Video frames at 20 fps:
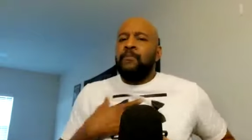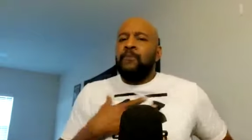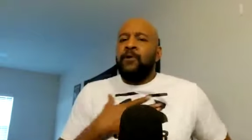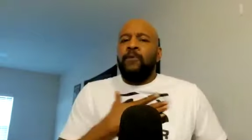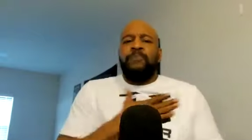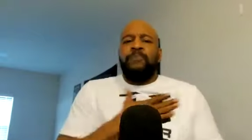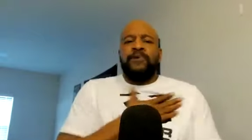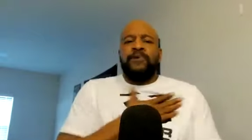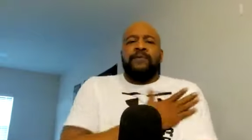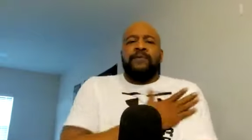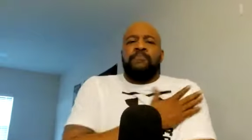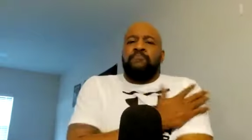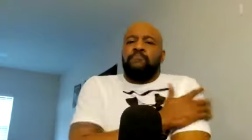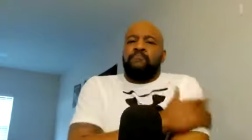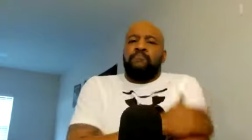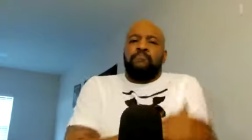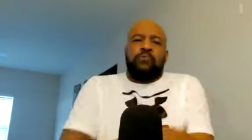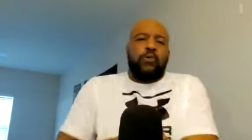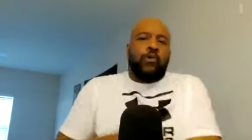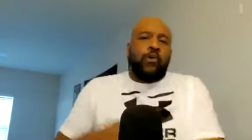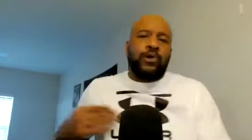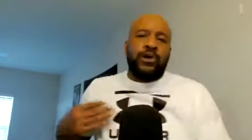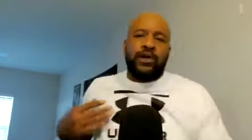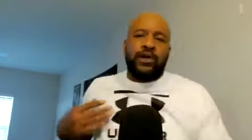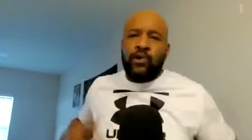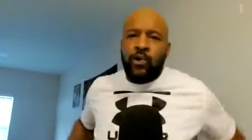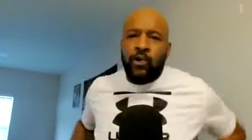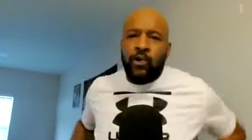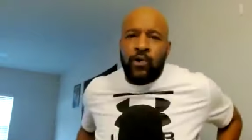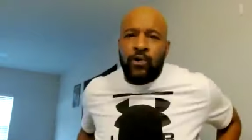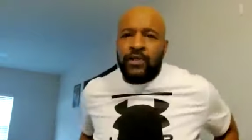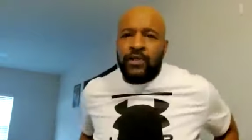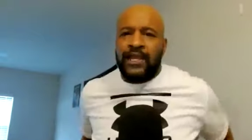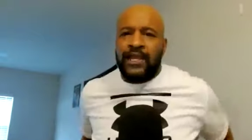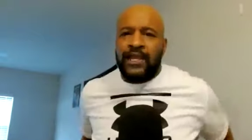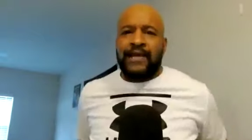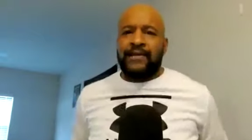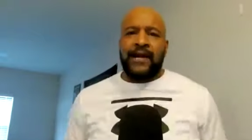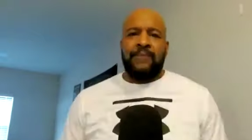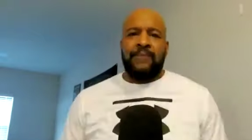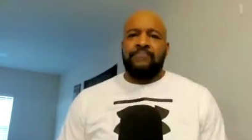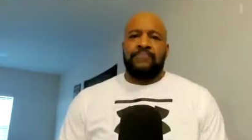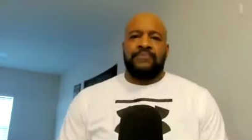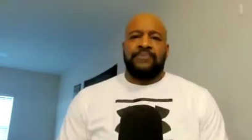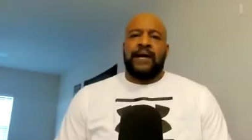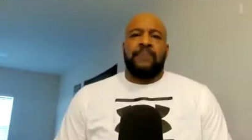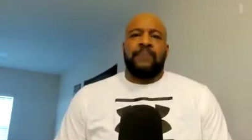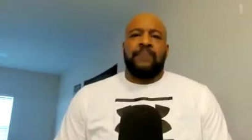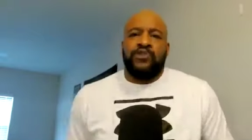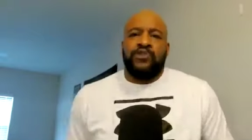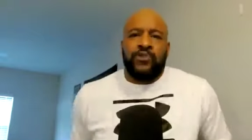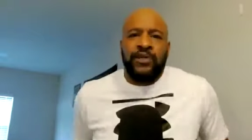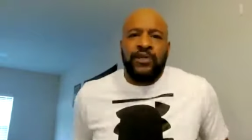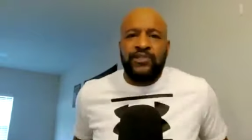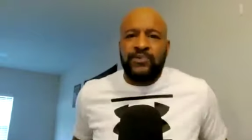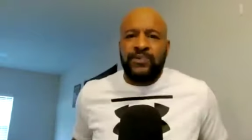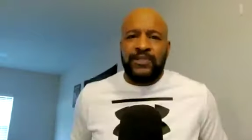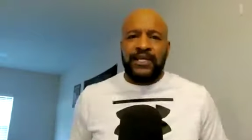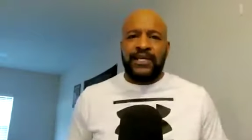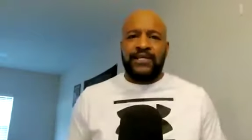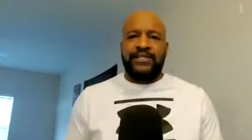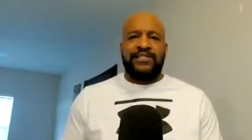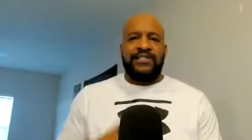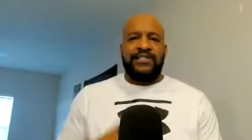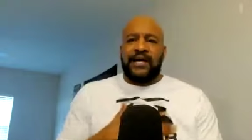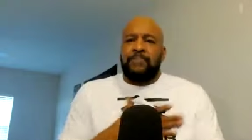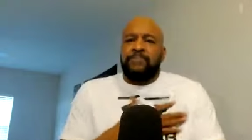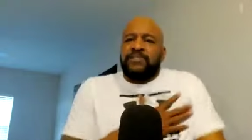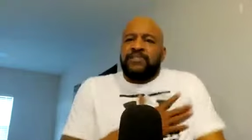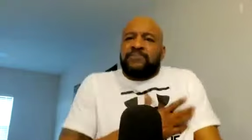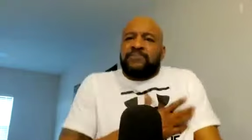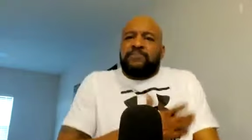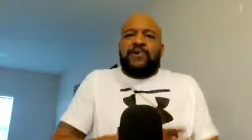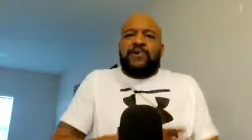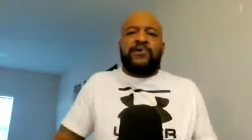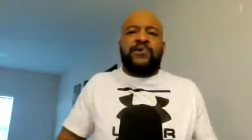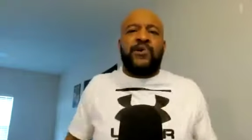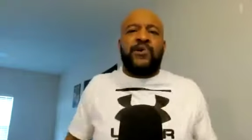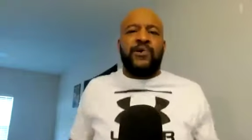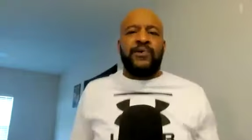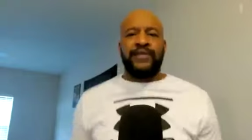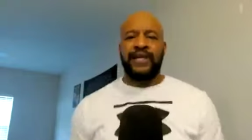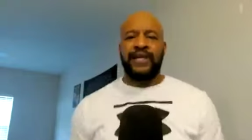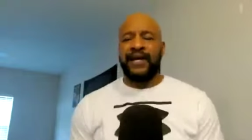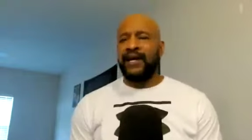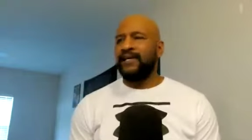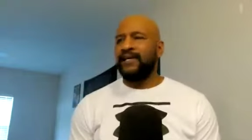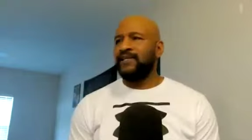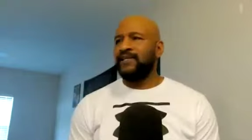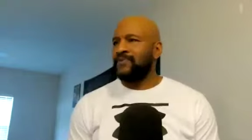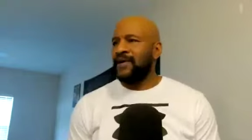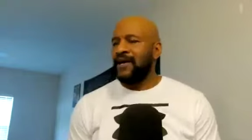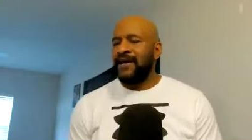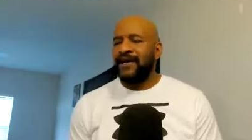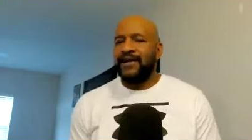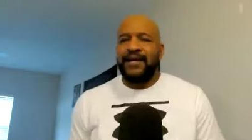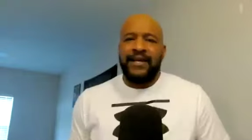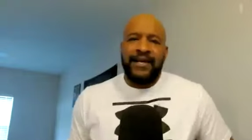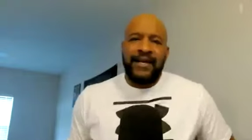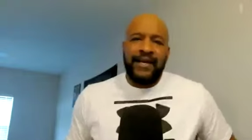I'm up here pouring it on, like I'm I'm drenched with that shit. I'm smelling all nice, right?